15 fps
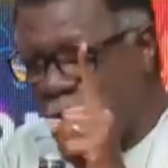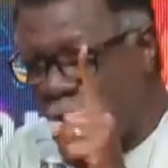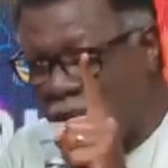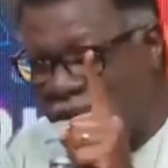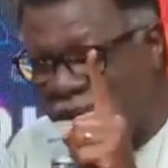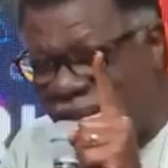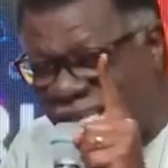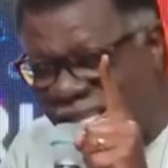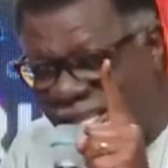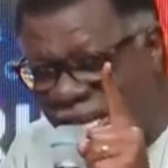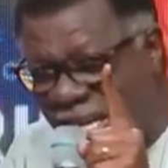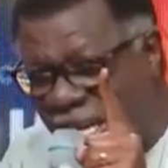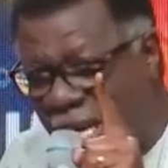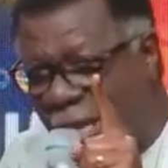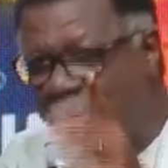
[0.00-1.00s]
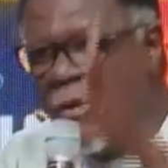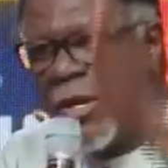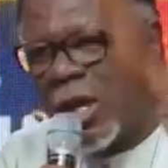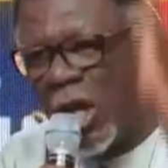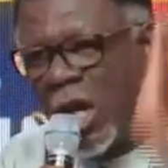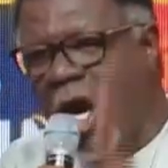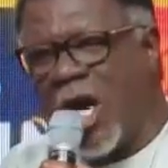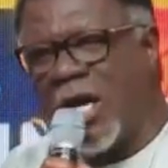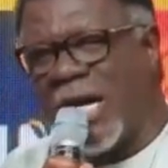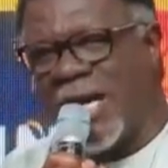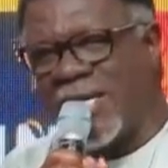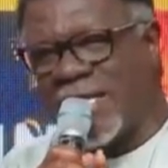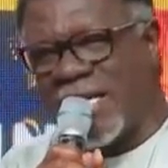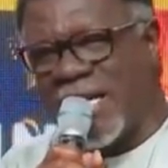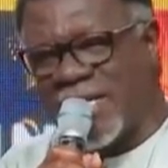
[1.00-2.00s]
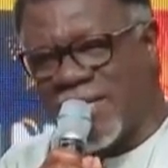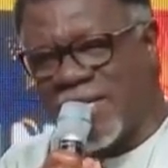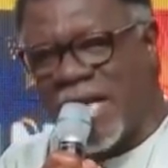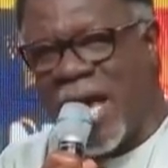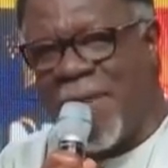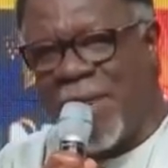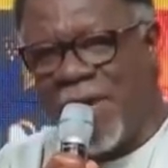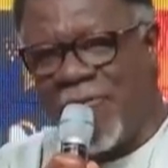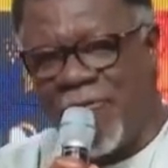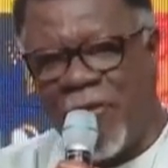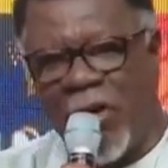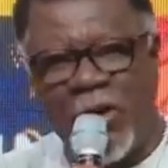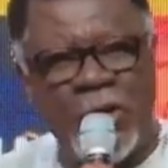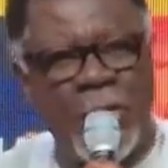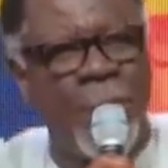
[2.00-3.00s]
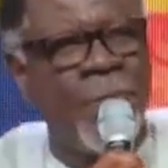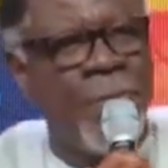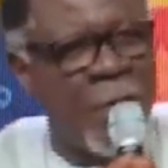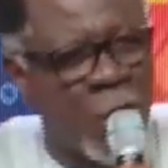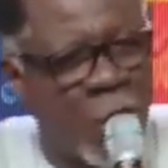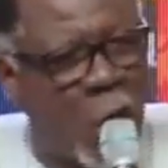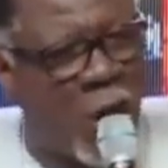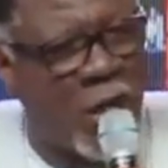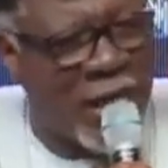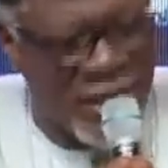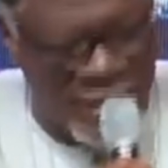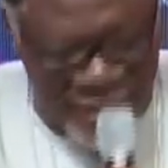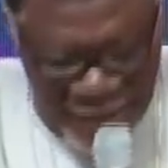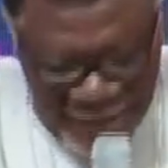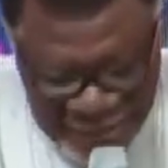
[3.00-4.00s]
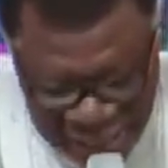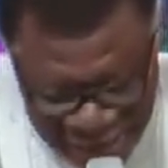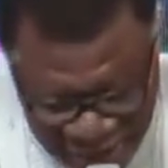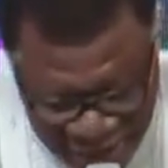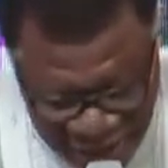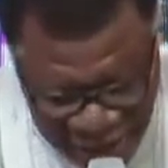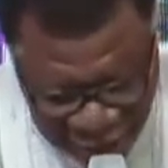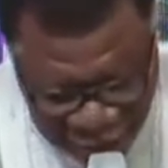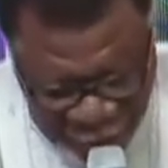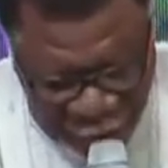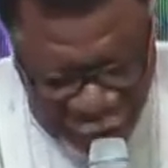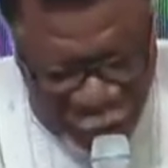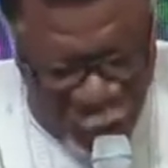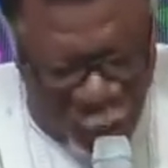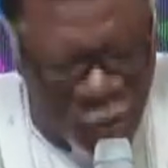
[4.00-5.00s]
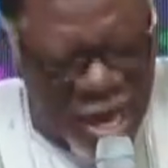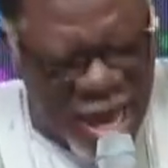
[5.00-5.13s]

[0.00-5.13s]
it was not destiny. God has an assignment for you. God has a destiny for